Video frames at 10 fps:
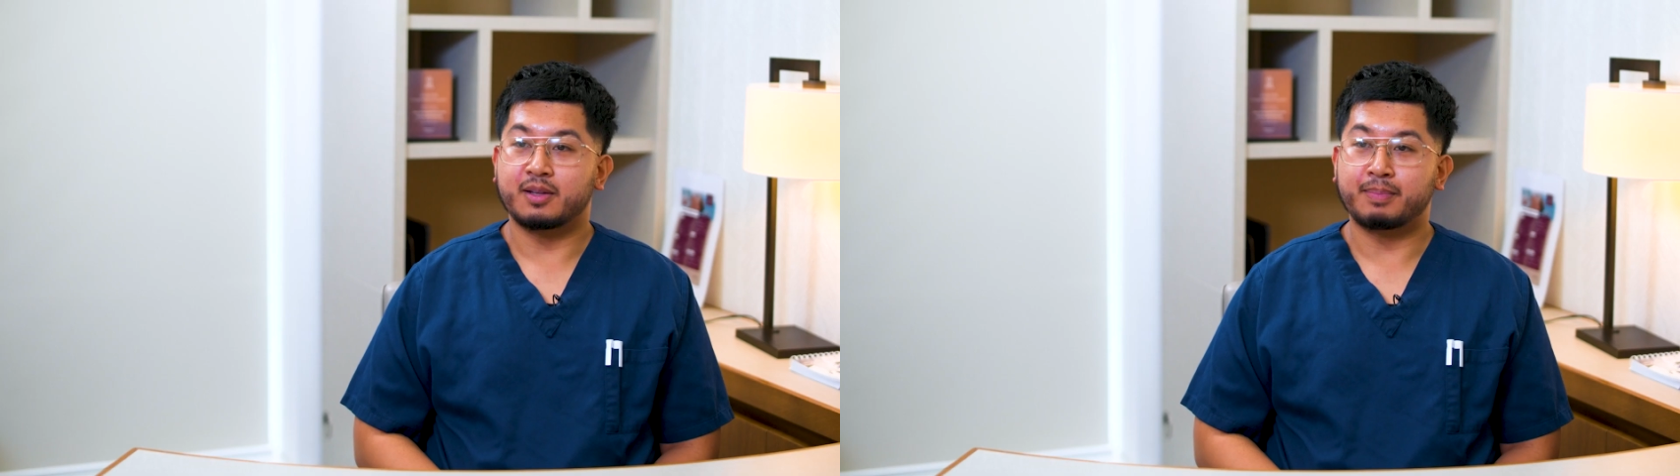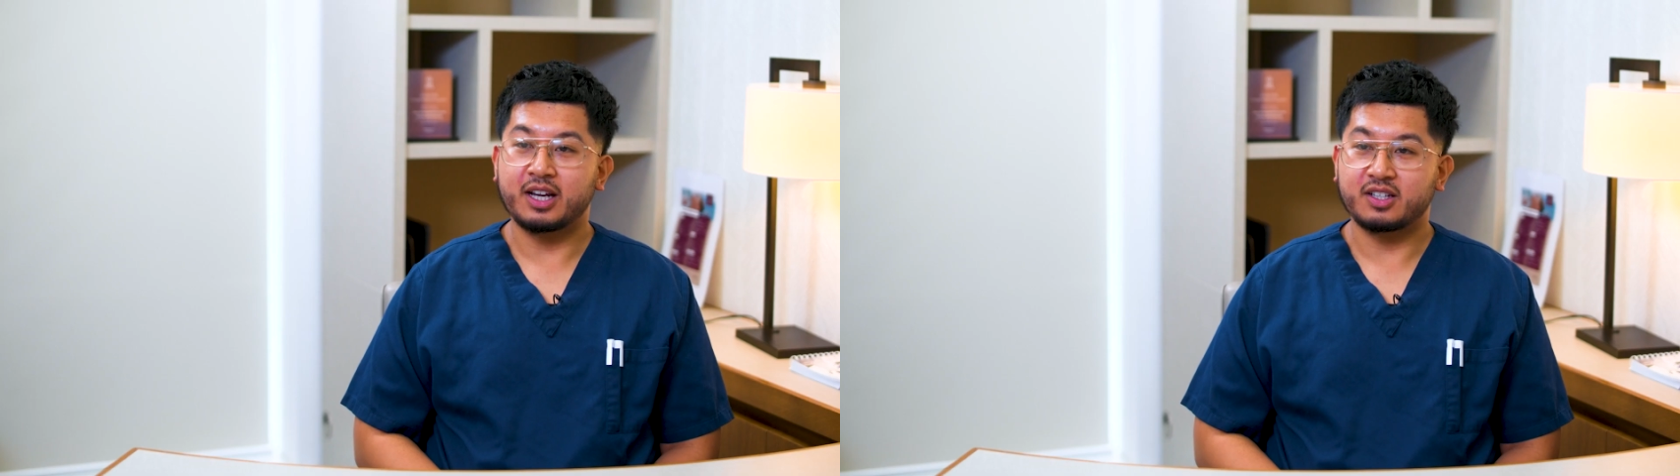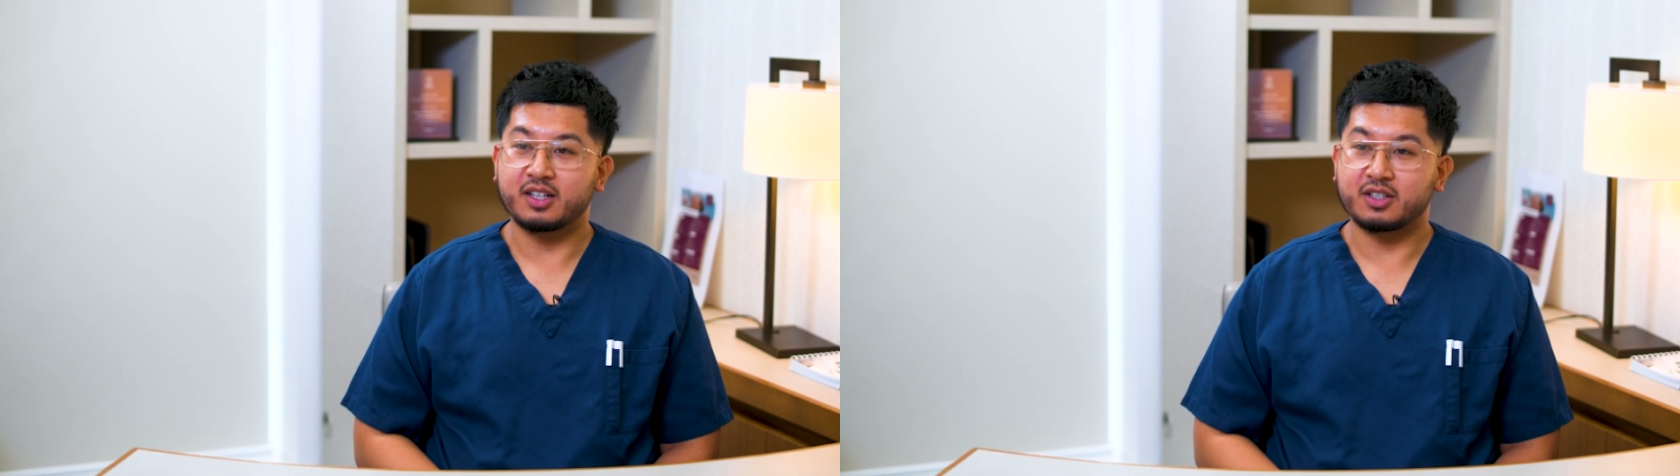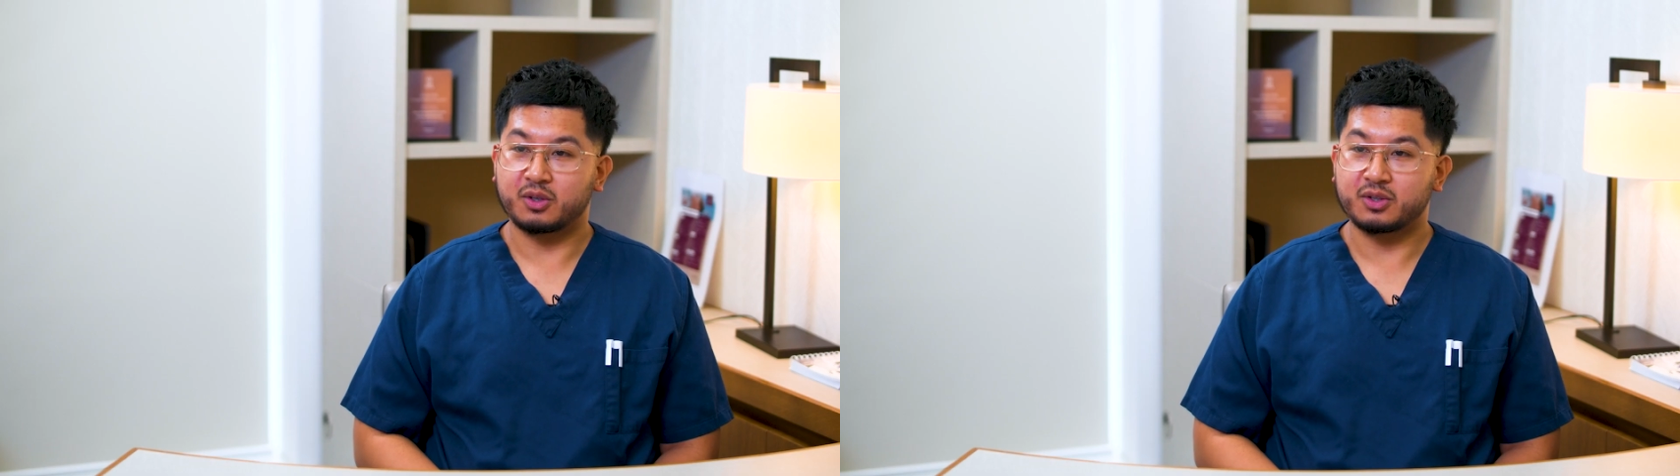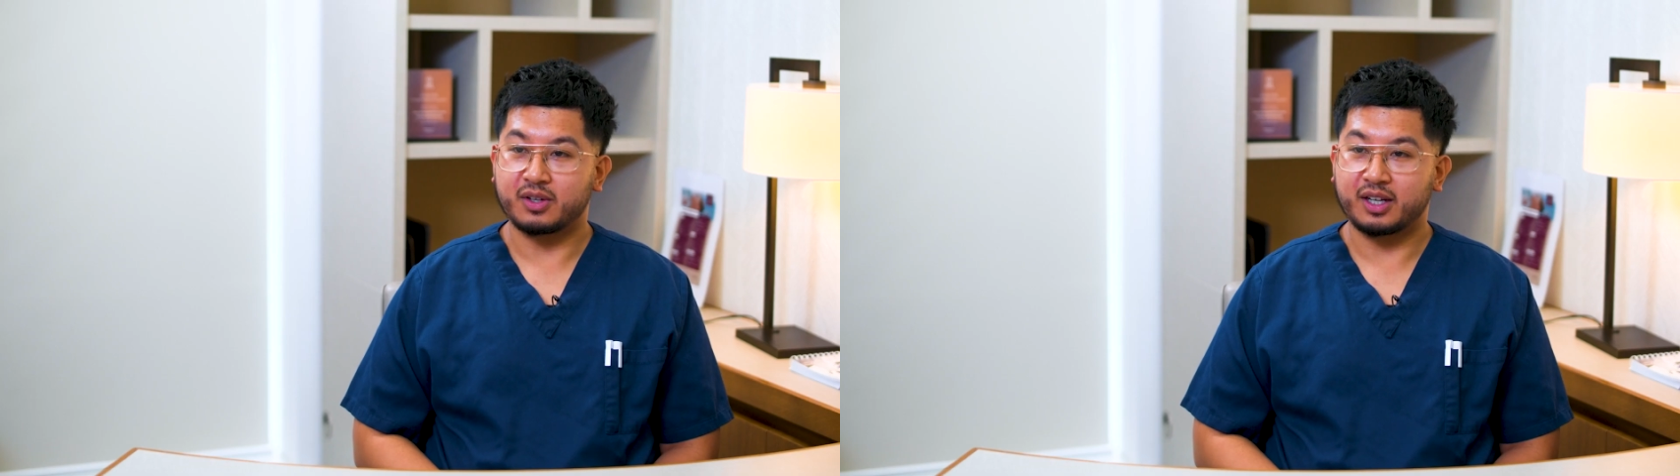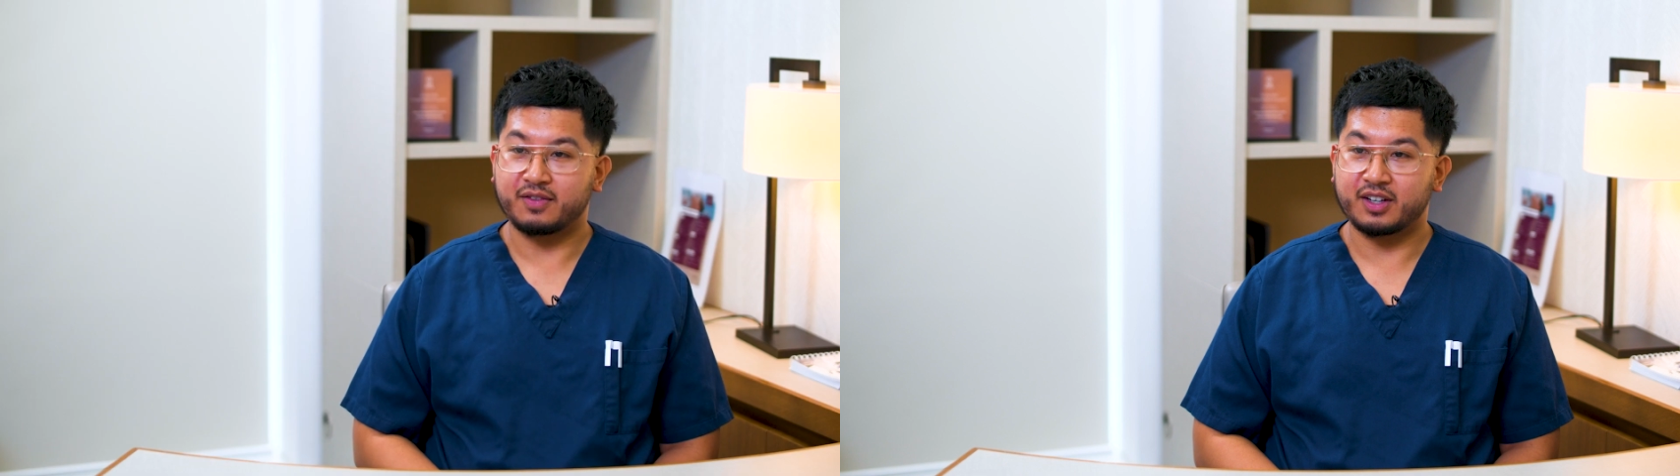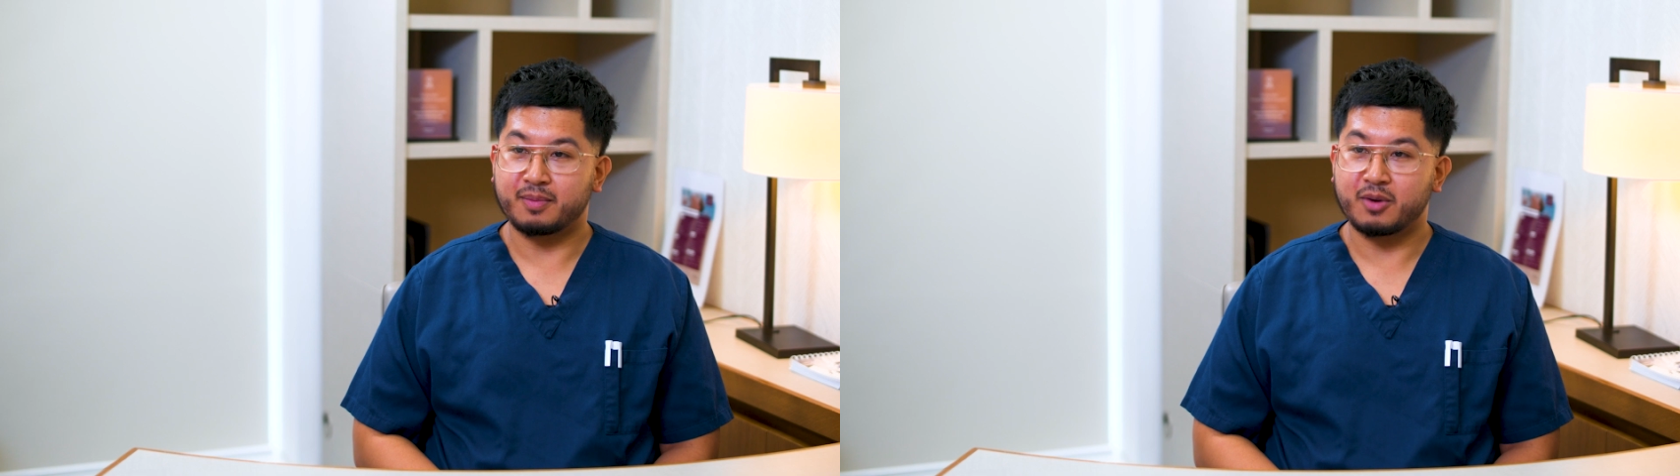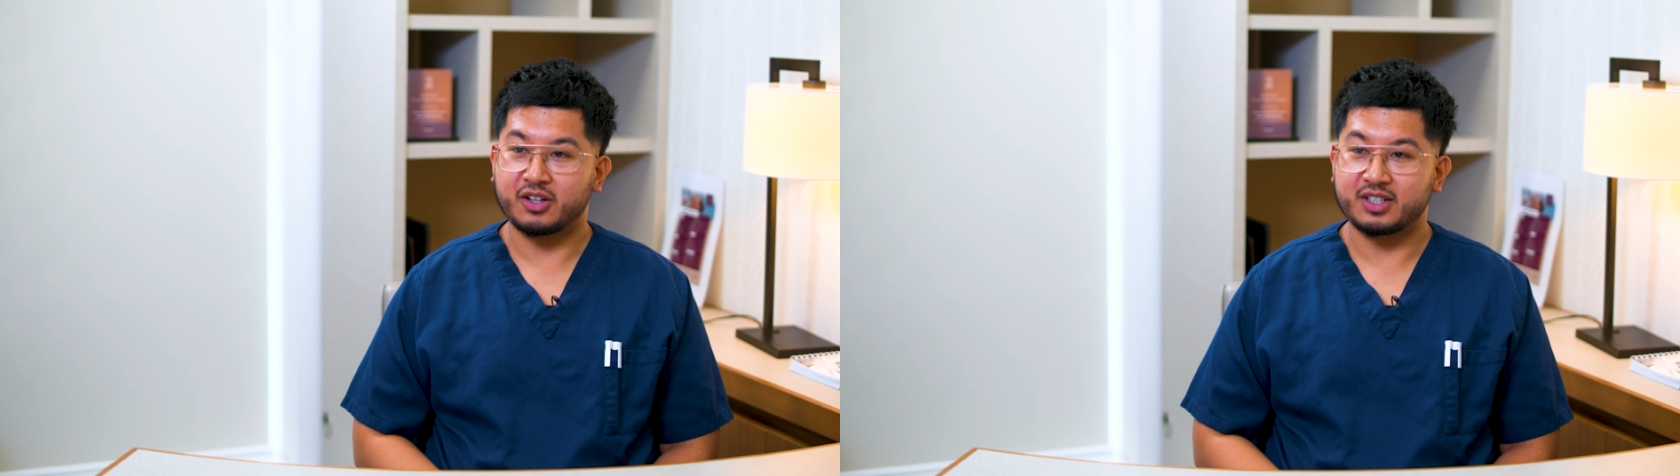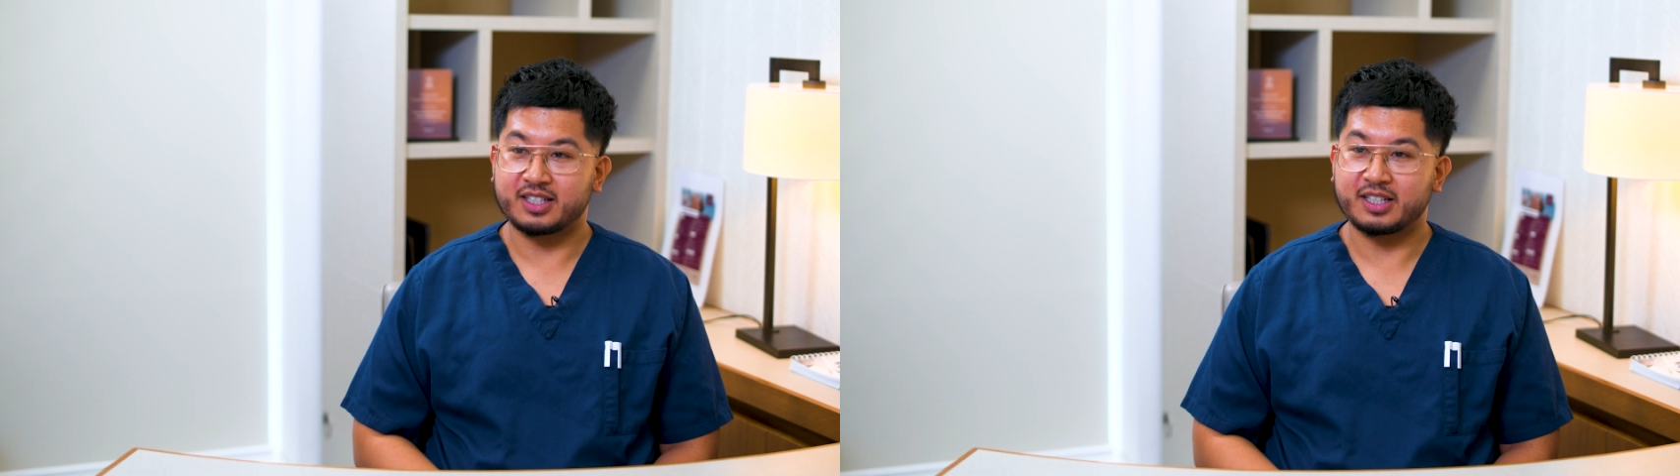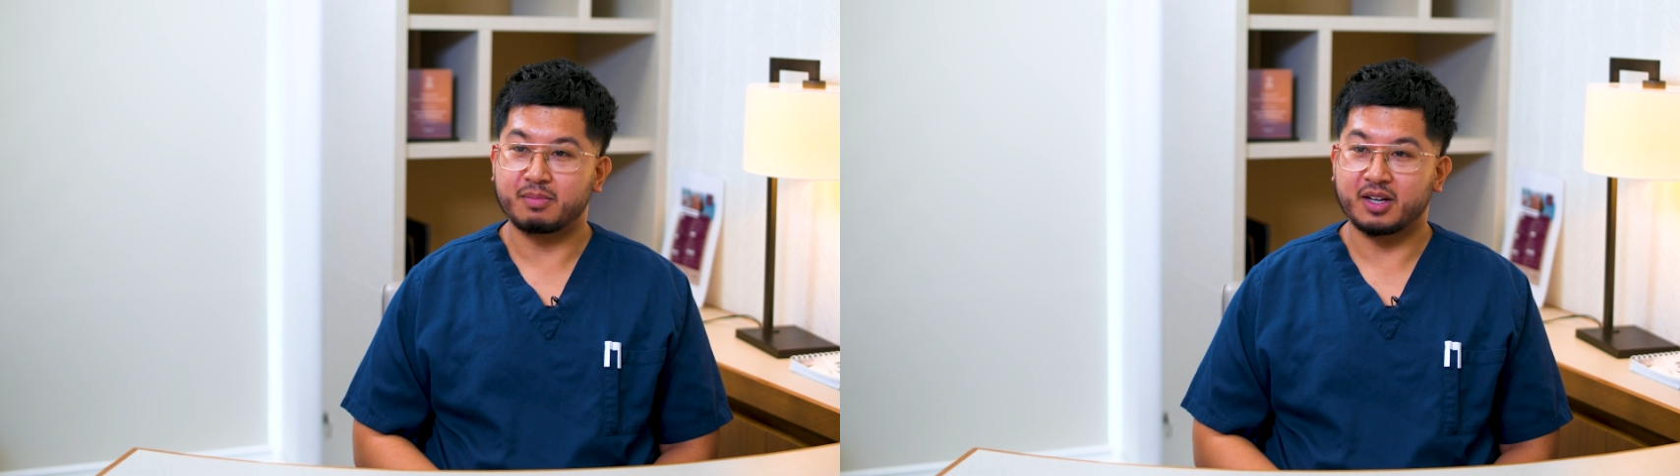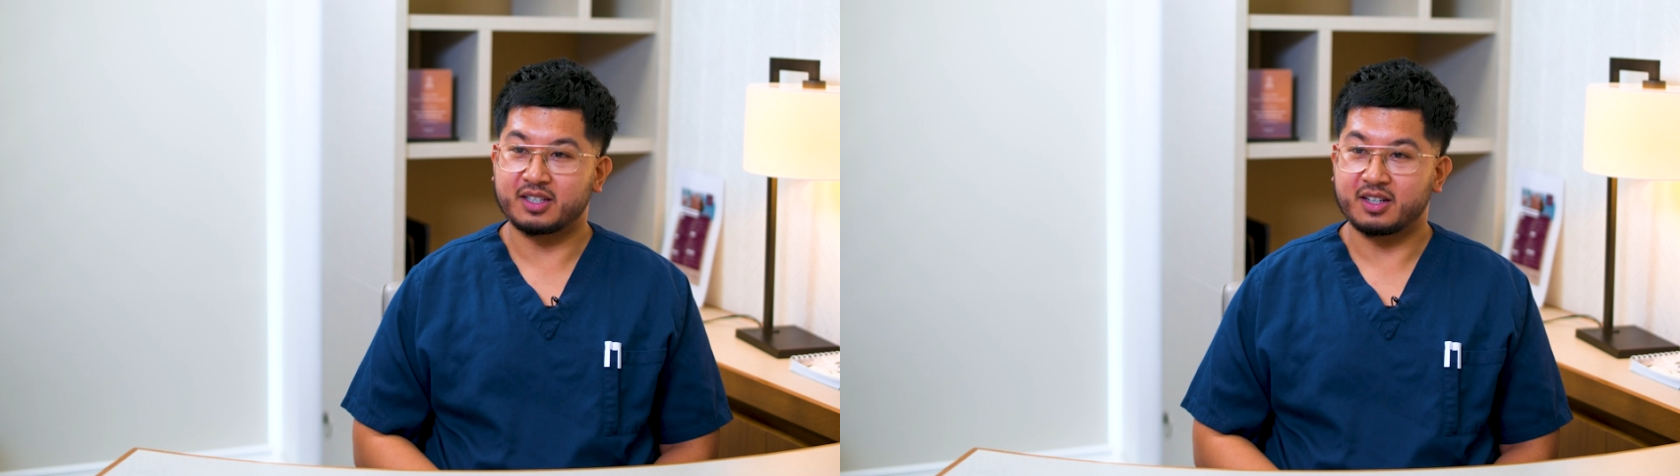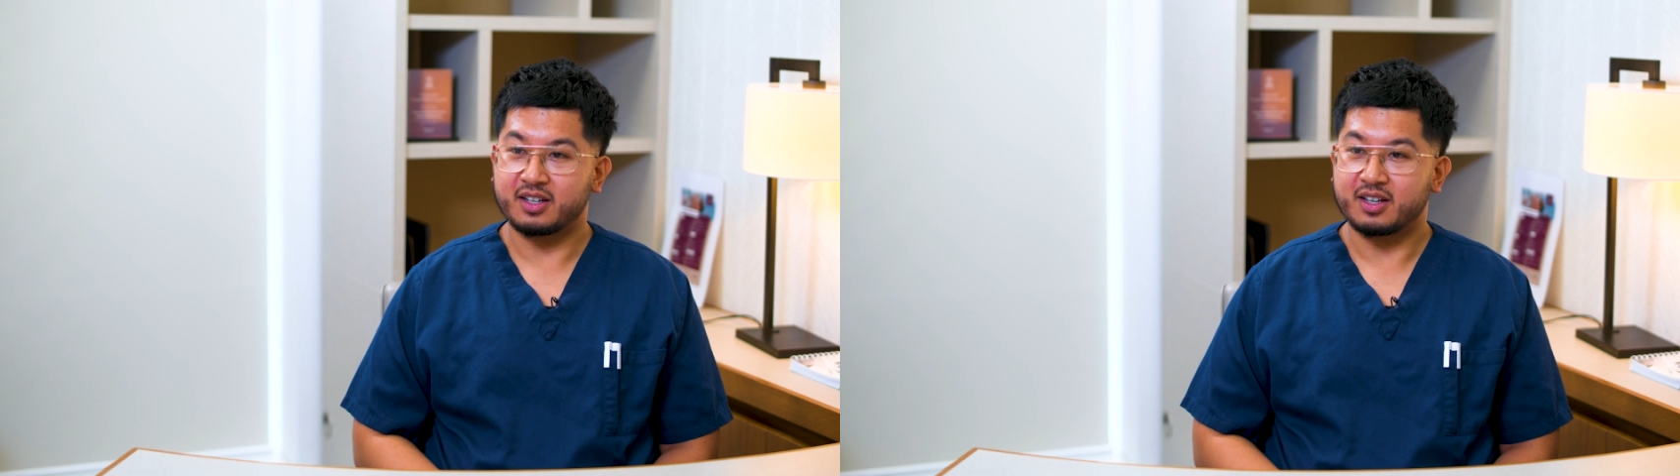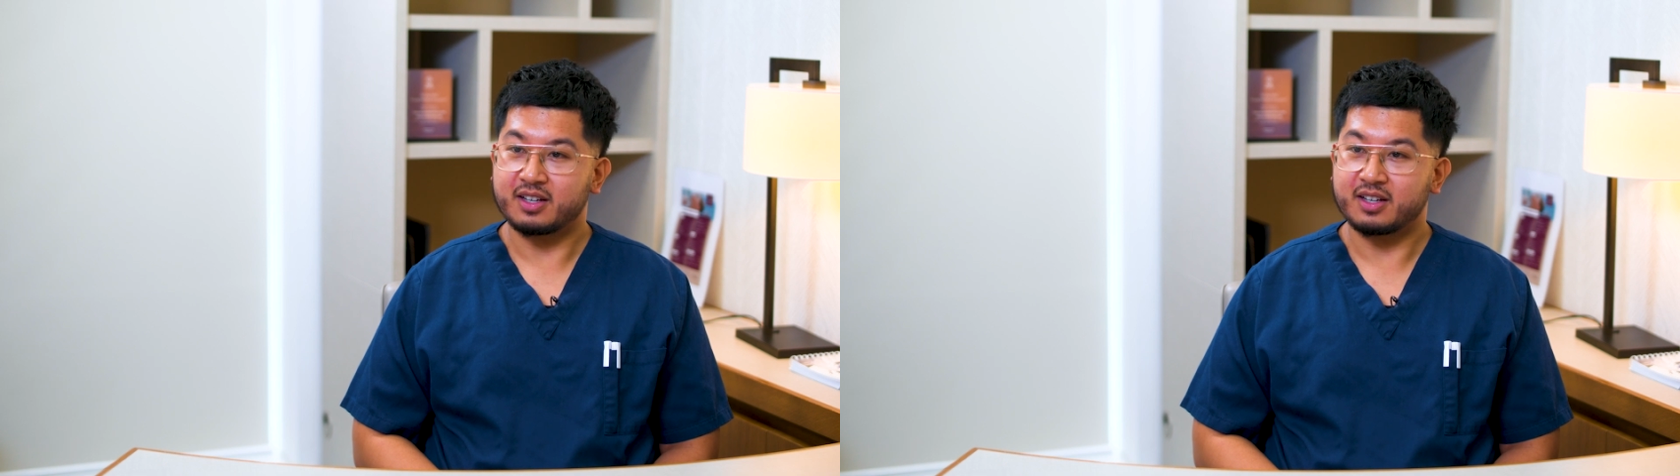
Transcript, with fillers: The patient is also given an emergency buzzer.